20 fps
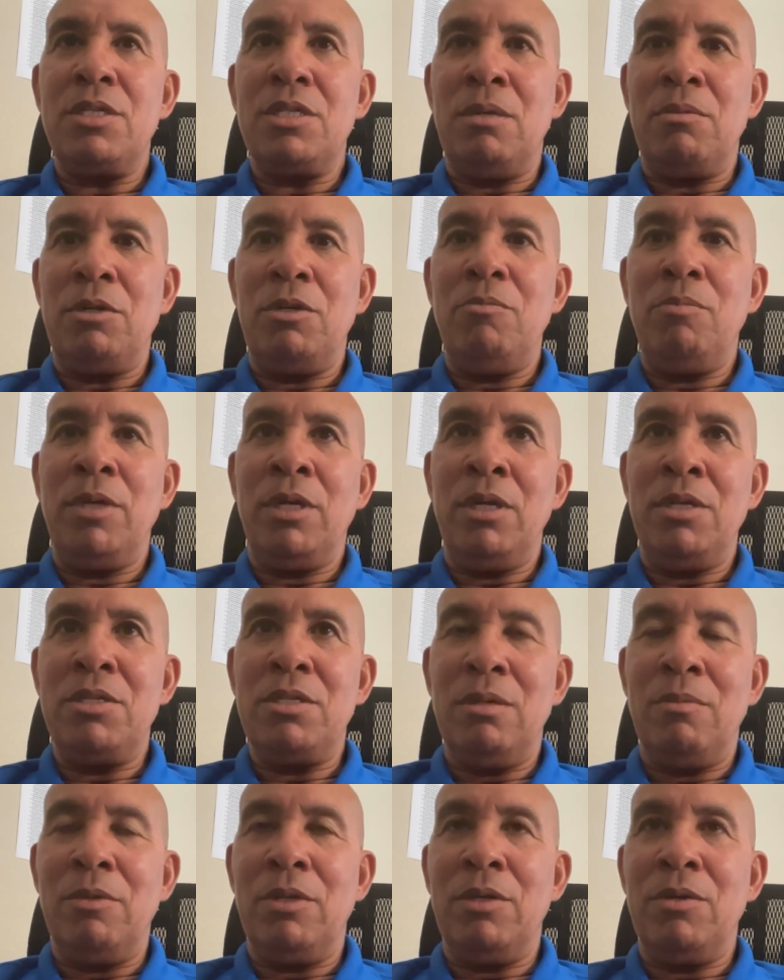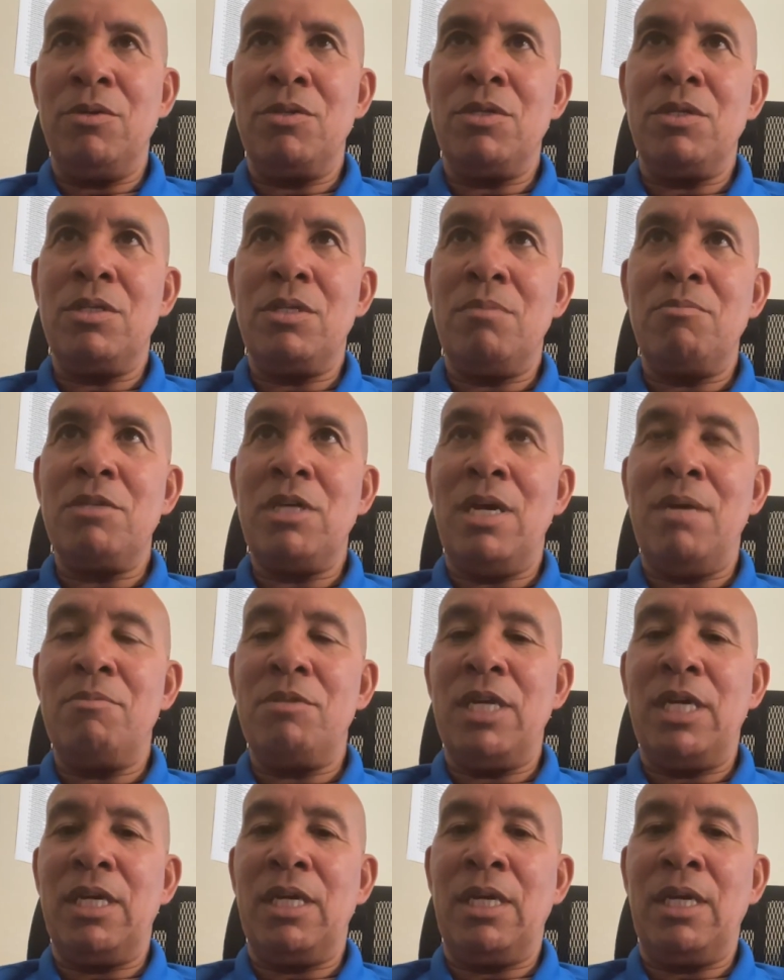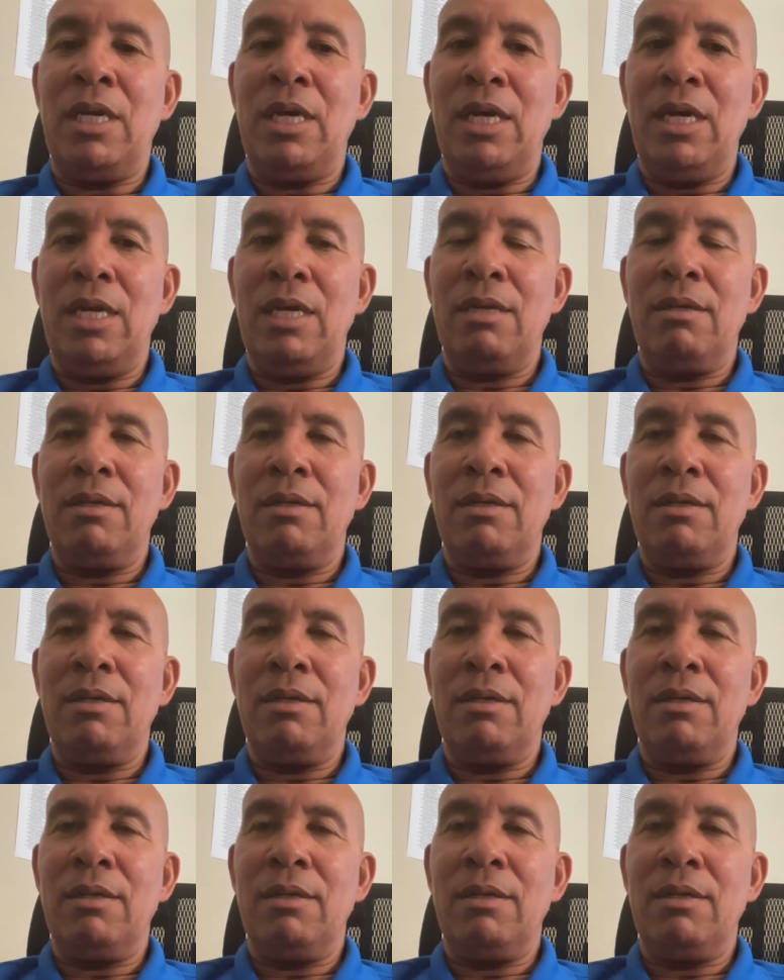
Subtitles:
you've been on some of those, and sometimes they can get,